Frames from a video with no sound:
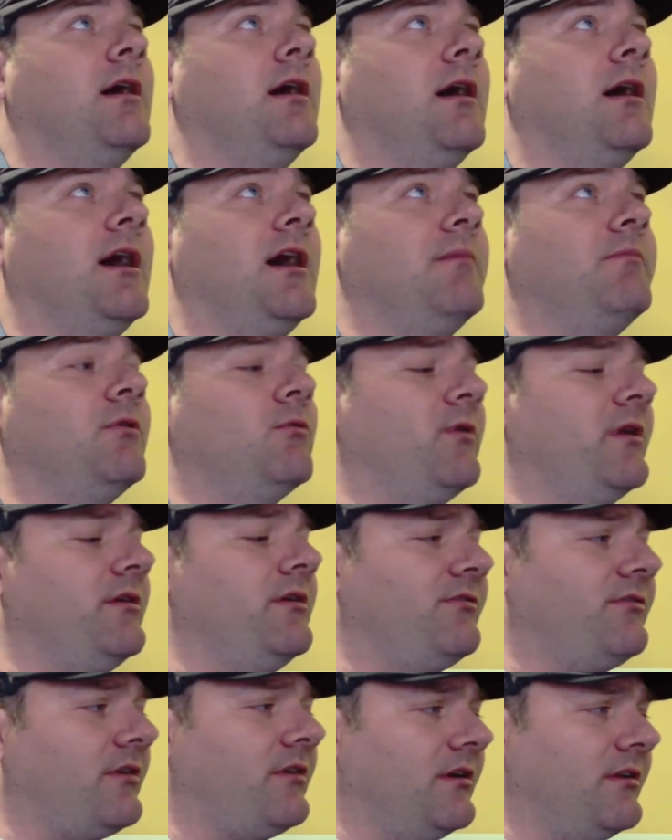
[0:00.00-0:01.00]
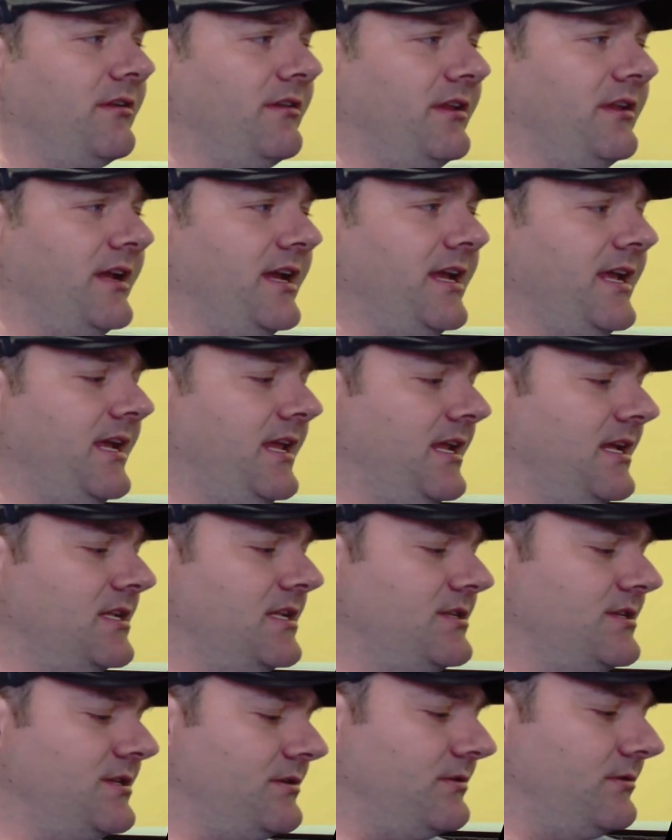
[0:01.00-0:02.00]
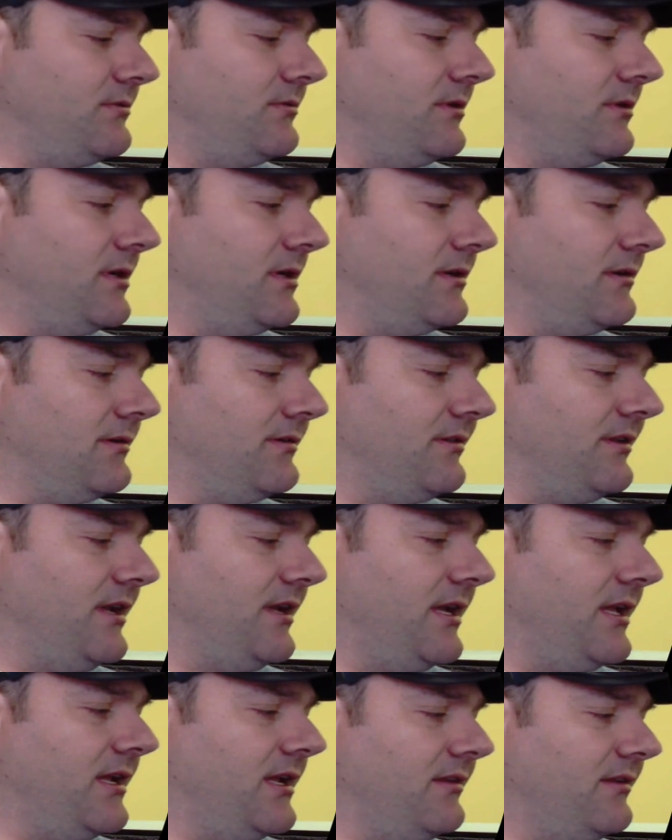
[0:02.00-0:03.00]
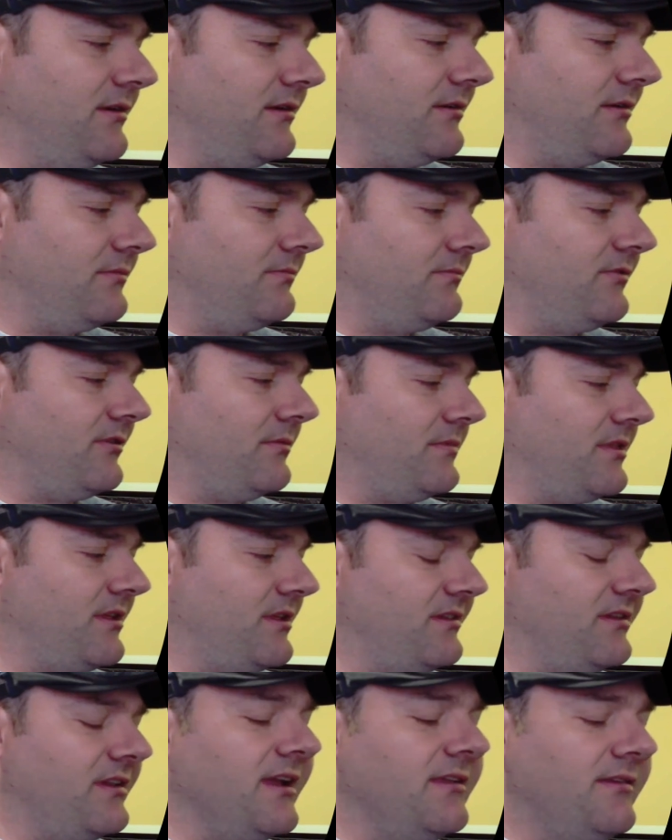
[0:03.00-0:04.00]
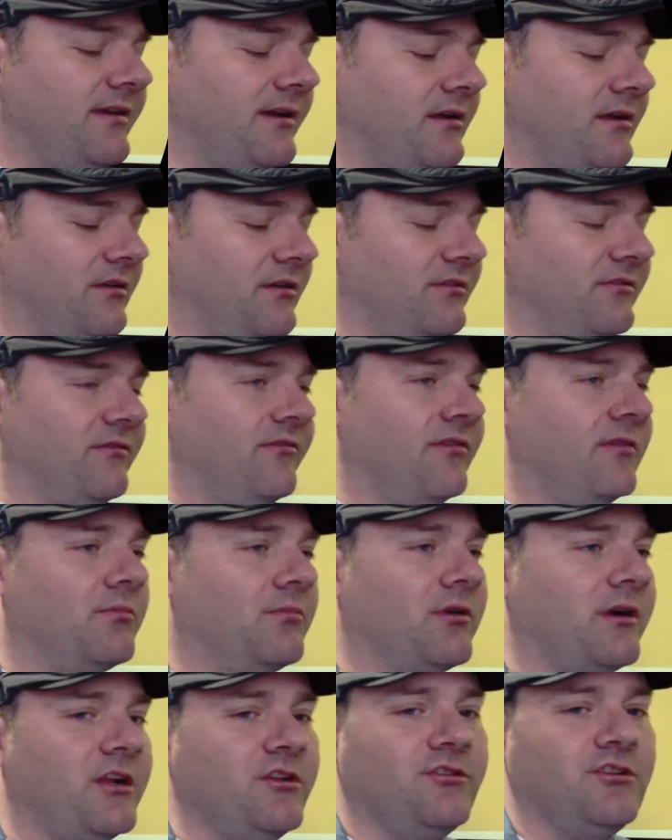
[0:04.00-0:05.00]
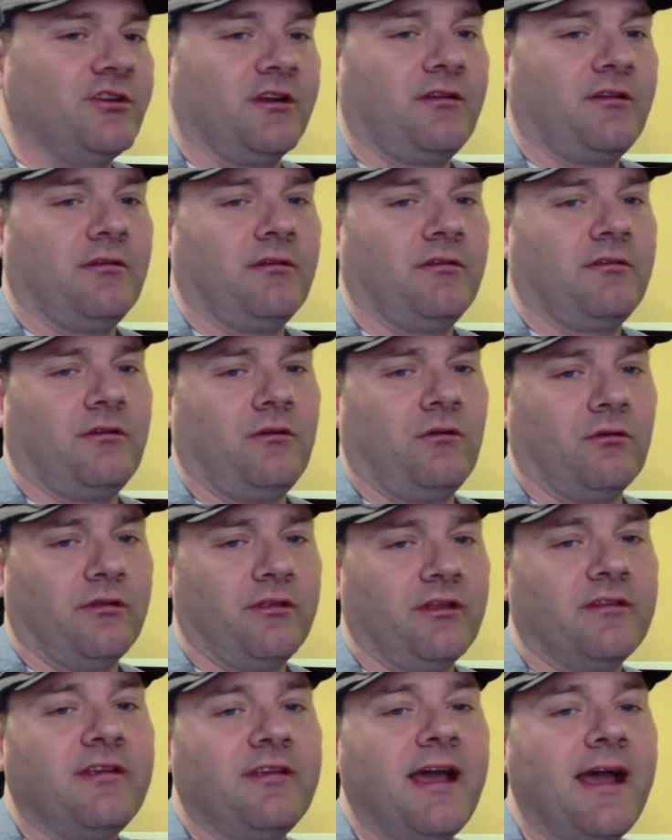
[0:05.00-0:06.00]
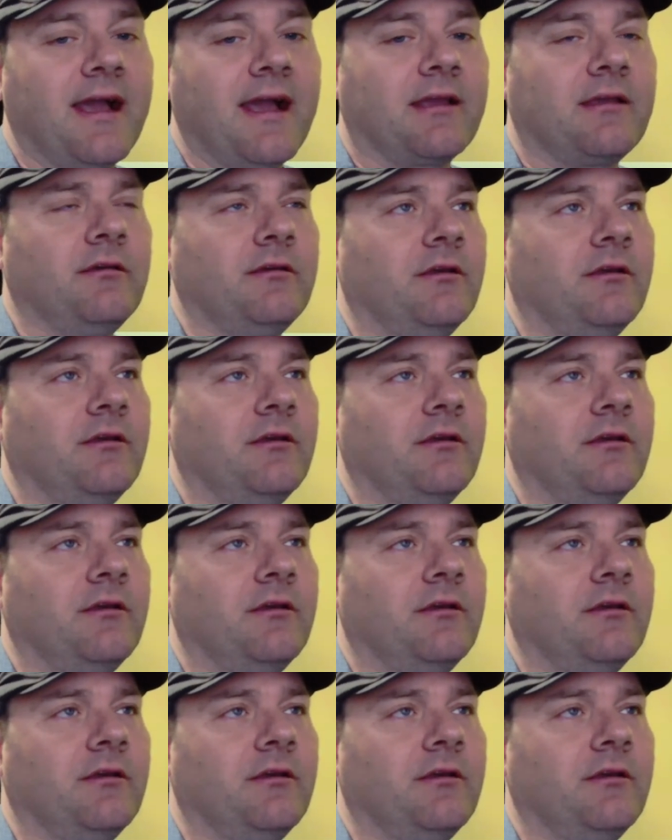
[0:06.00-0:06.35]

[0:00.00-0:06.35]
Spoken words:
But when you start digging into some of the details of the project or the tech,